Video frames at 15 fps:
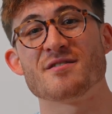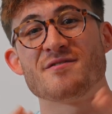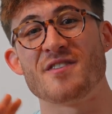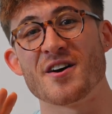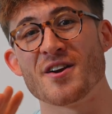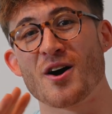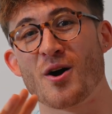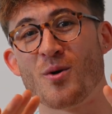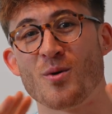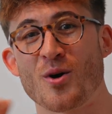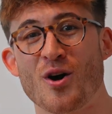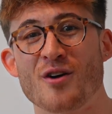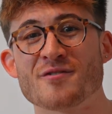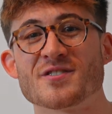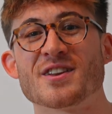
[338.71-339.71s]
FunWhole
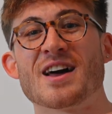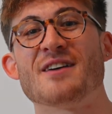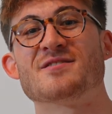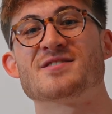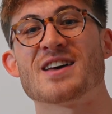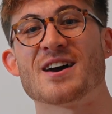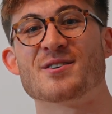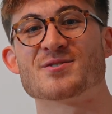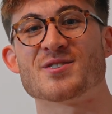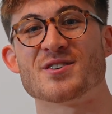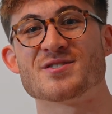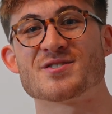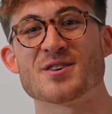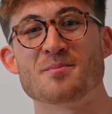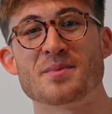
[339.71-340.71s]
often have sales
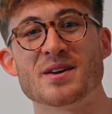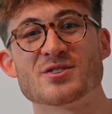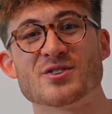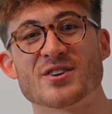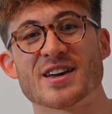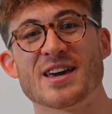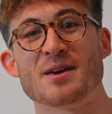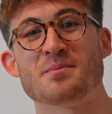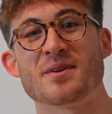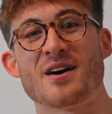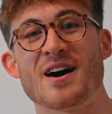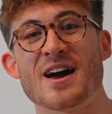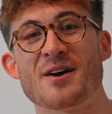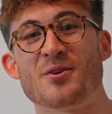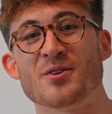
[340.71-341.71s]
on, so be sure to keep an
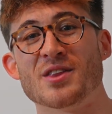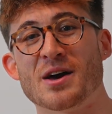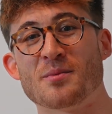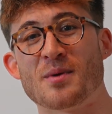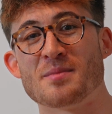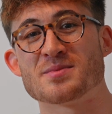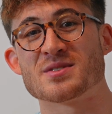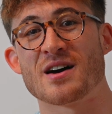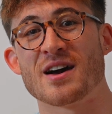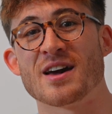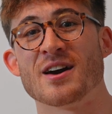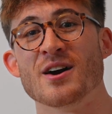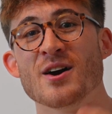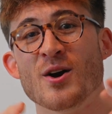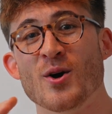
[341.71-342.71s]
eye out on their website.